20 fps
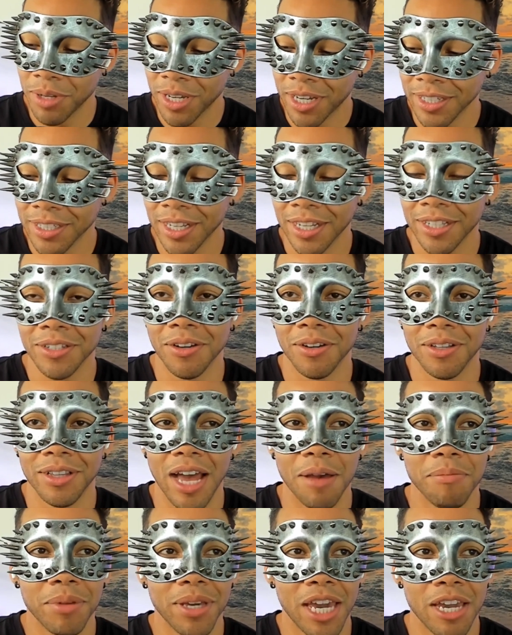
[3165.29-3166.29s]
because I saw
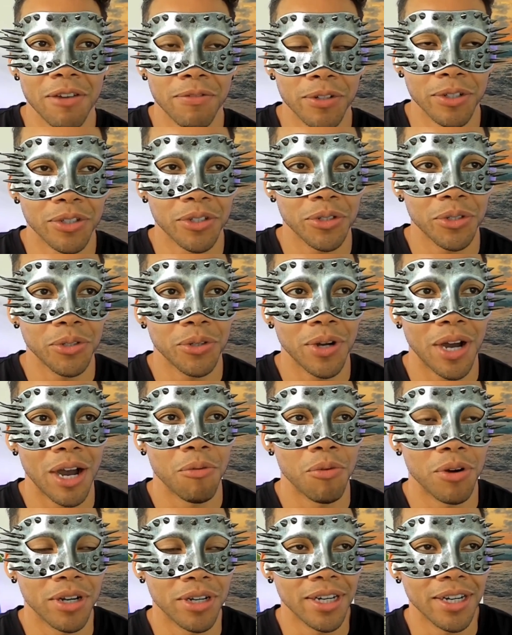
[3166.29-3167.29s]
that behavior too, I
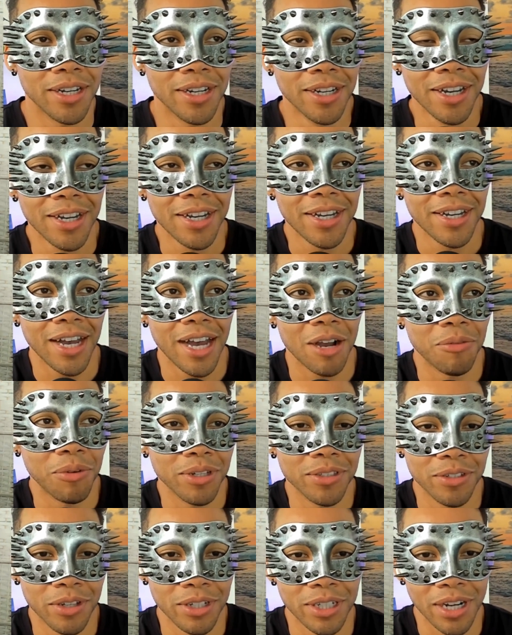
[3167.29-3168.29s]
want
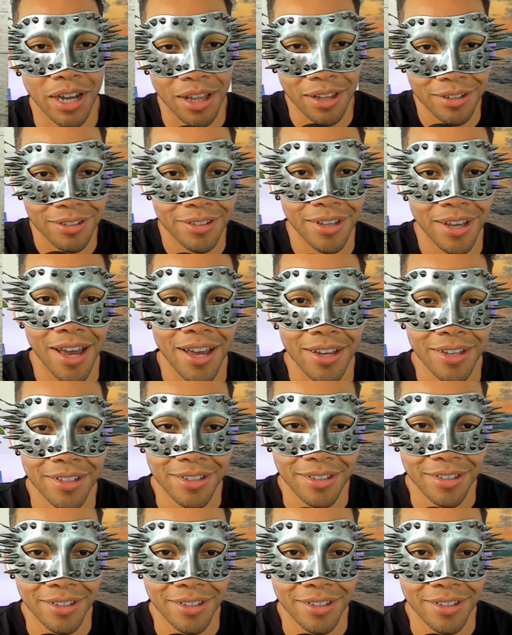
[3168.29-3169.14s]
to acknowledge that